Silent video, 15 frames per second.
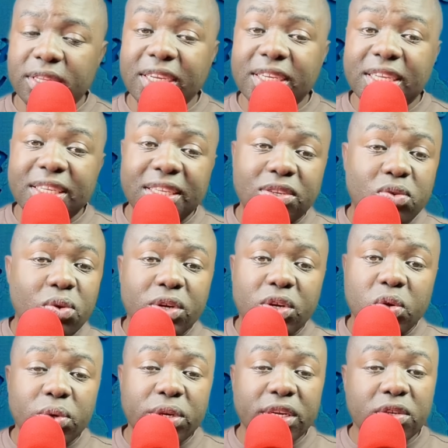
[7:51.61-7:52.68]
They just
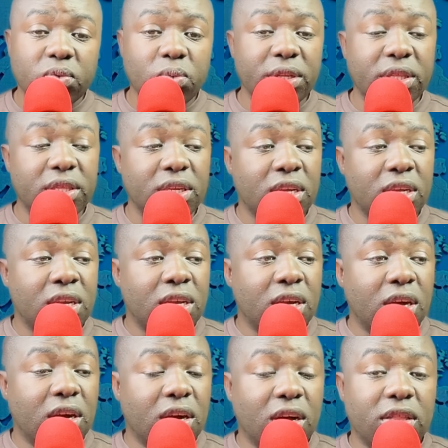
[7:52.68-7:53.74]
concluded with
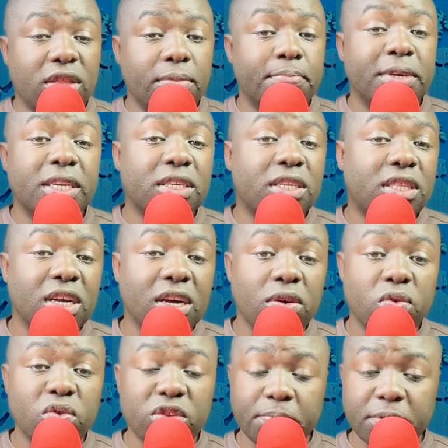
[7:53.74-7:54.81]
the minister
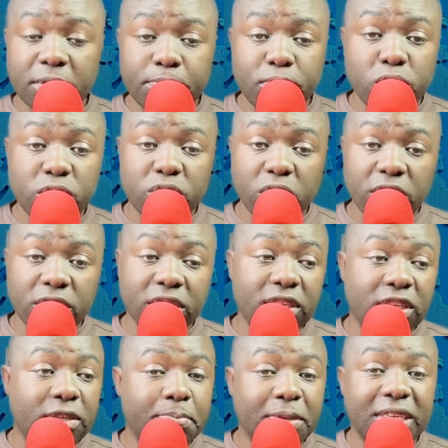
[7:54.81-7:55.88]
who's been put
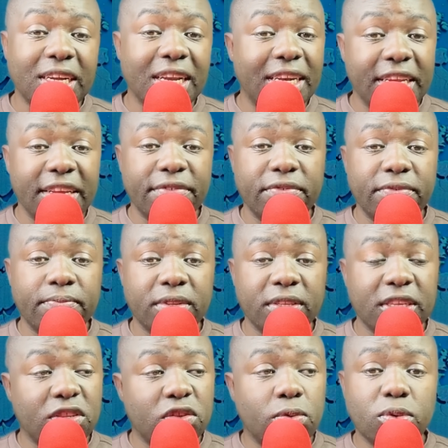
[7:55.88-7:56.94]
on special leave,
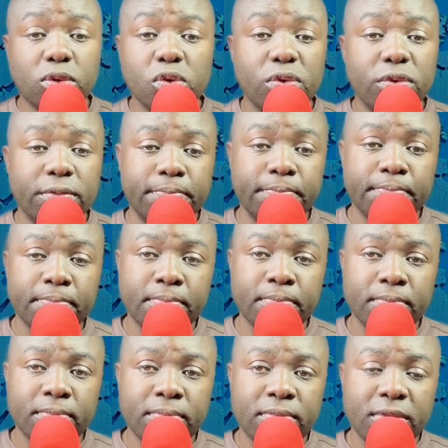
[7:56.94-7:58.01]
Senzo Mkhwanazi.
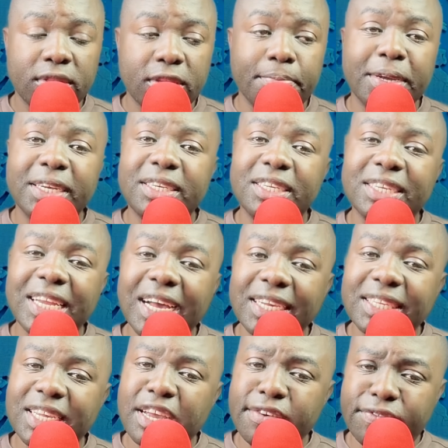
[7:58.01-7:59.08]
The man
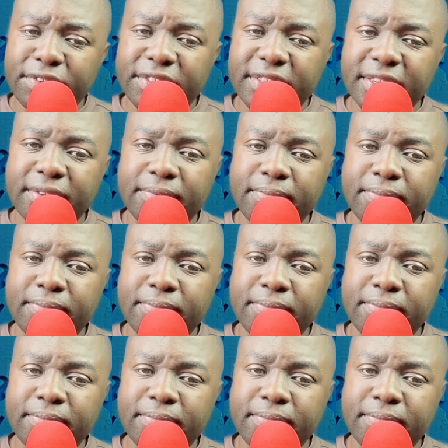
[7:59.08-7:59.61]
denies everything.